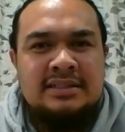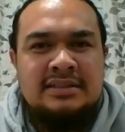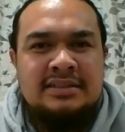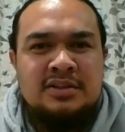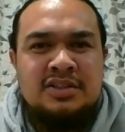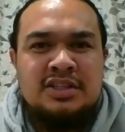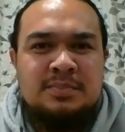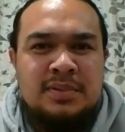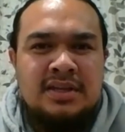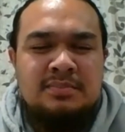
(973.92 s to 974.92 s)
you know, just
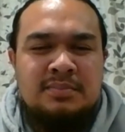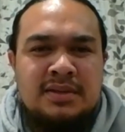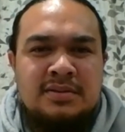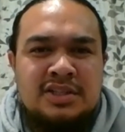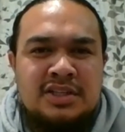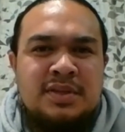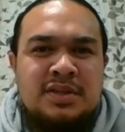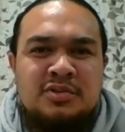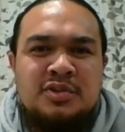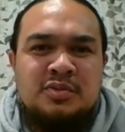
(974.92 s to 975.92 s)
be
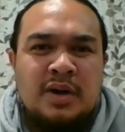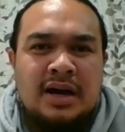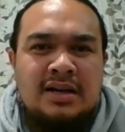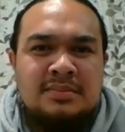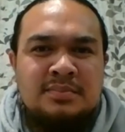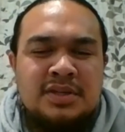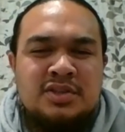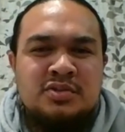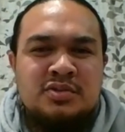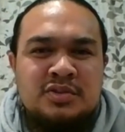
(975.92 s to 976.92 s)
who you are, be
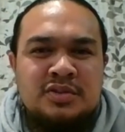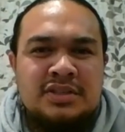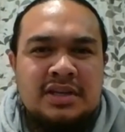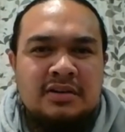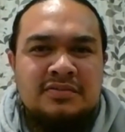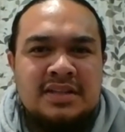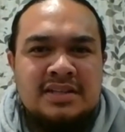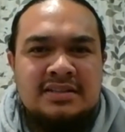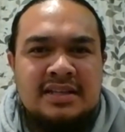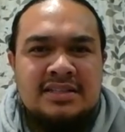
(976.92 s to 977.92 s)
true to yourself.
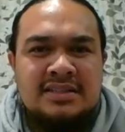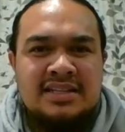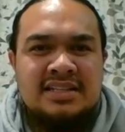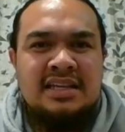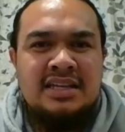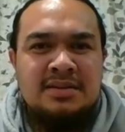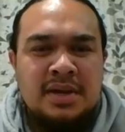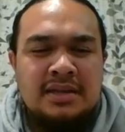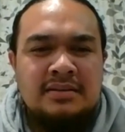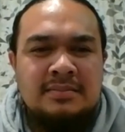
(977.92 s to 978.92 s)
That's key,
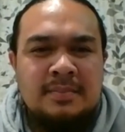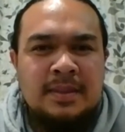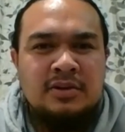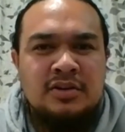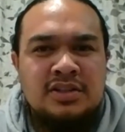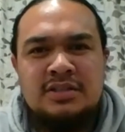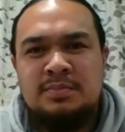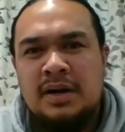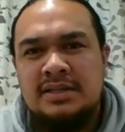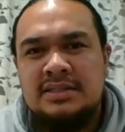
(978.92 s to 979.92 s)
man. You know,
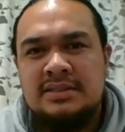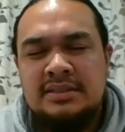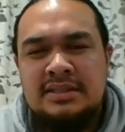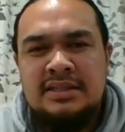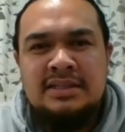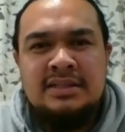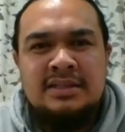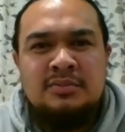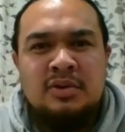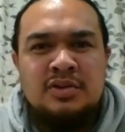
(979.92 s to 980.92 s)
despite
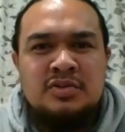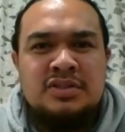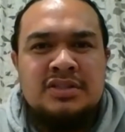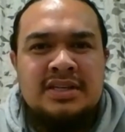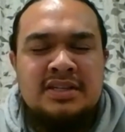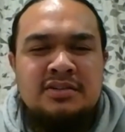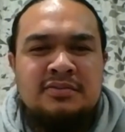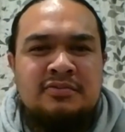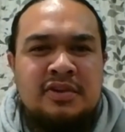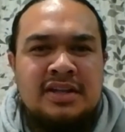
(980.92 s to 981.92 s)
what you see in your
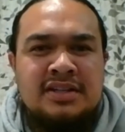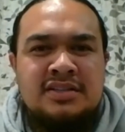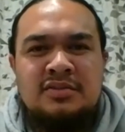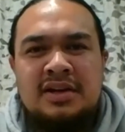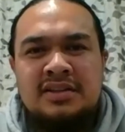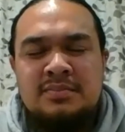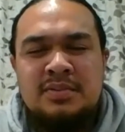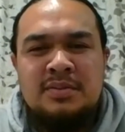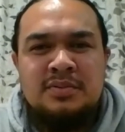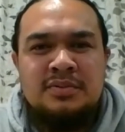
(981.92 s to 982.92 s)
friends or other
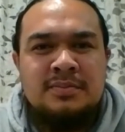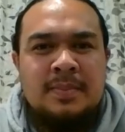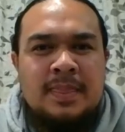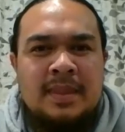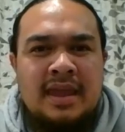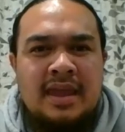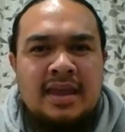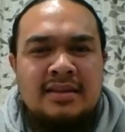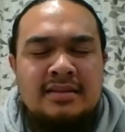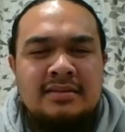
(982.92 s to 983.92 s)
people.
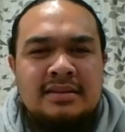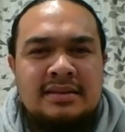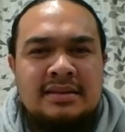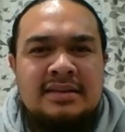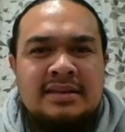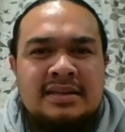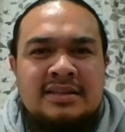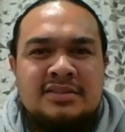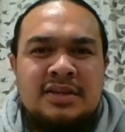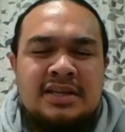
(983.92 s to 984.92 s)
And
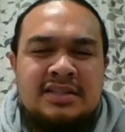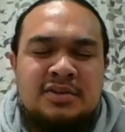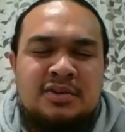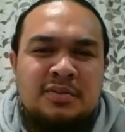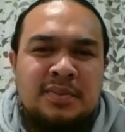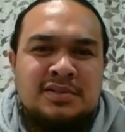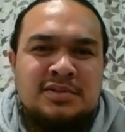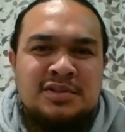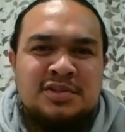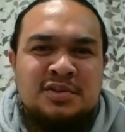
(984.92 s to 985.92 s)
so yeah, so going back to
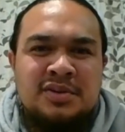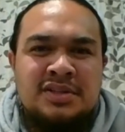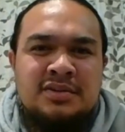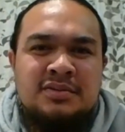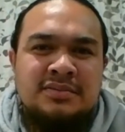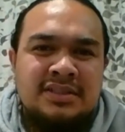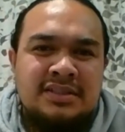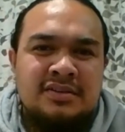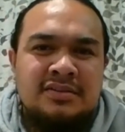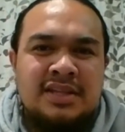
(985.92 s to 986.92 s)
the story, so you
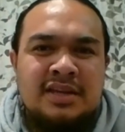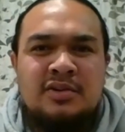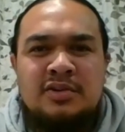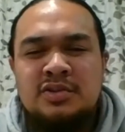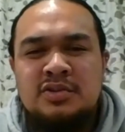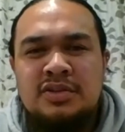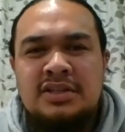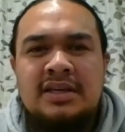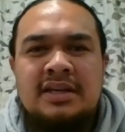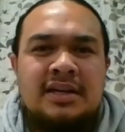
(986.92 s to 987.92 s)
know, they go to
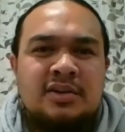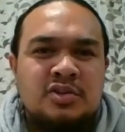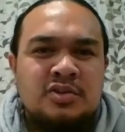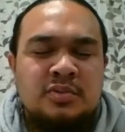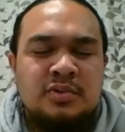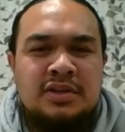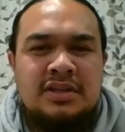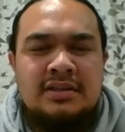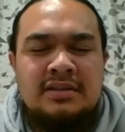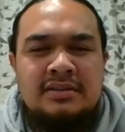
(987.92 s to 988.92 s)
uni and I go to work,
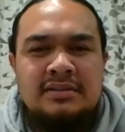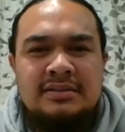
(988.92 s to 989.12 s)
and